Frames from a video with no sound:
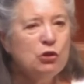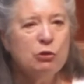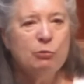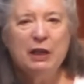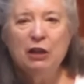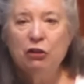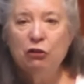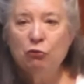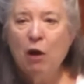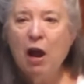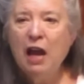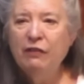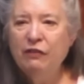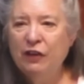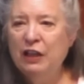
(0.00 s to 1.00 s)
be a
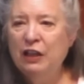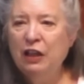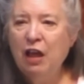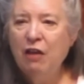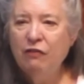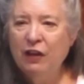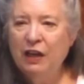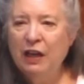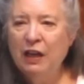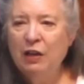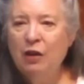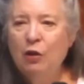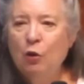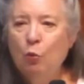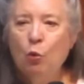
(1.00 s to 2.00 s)
thriving, loving
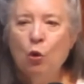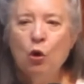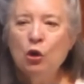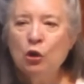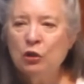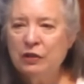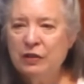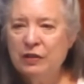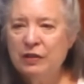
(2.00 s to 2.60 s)
world.